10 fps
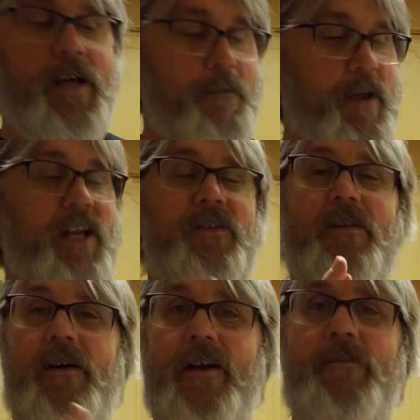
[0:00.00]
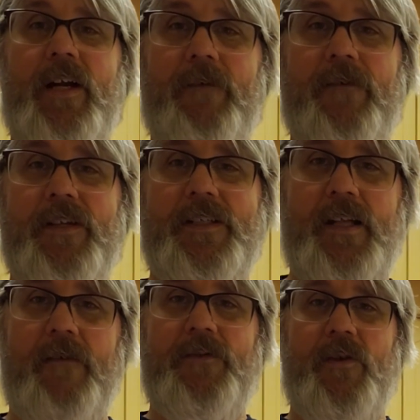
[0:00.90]
I paid a lot of money for this
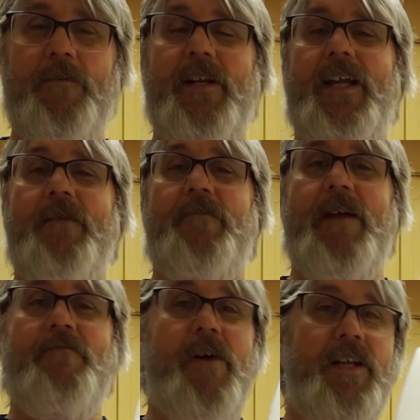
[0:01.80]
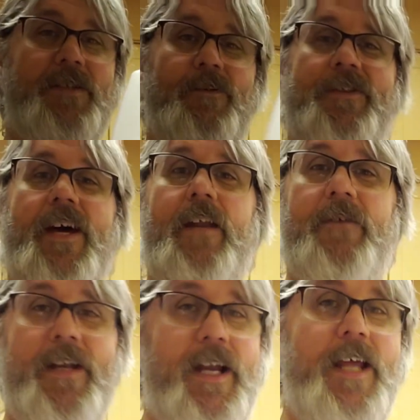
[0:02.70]
stuff, so I'm going to get my money's worth out of
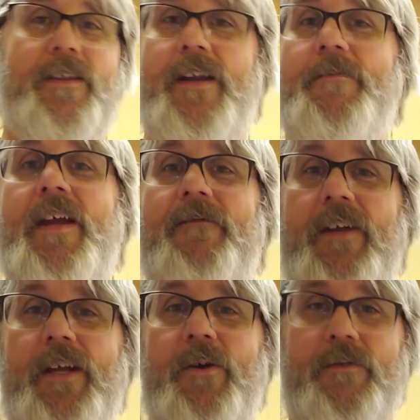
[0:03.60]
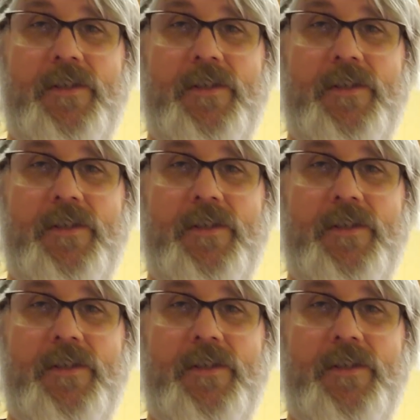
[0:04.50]
it, and I thought I'd make a video.